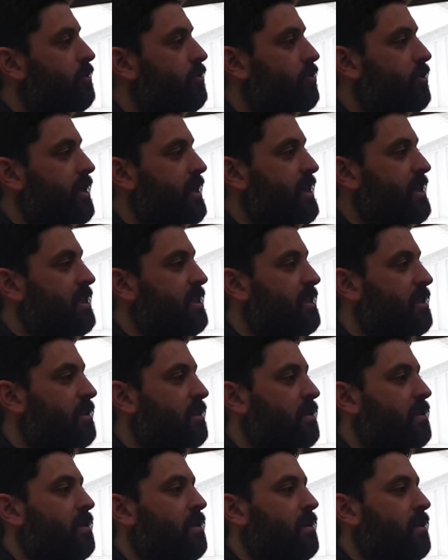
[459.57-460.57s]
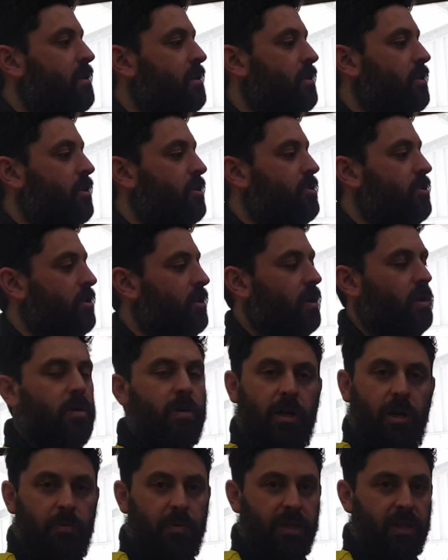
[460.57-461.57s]
trees not too long
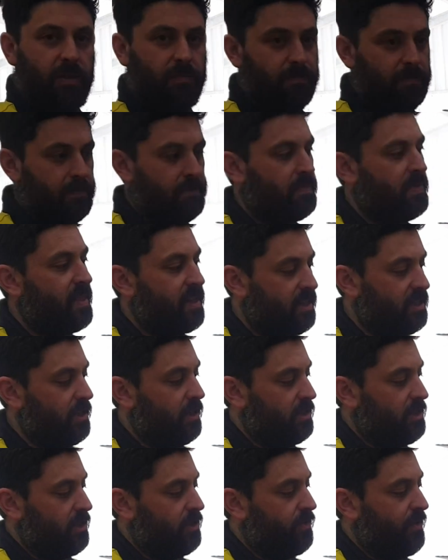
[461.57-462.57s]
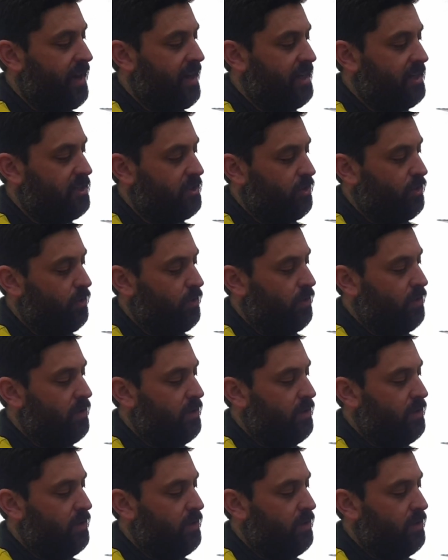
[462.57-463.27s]
ago with it, so it's a great saw.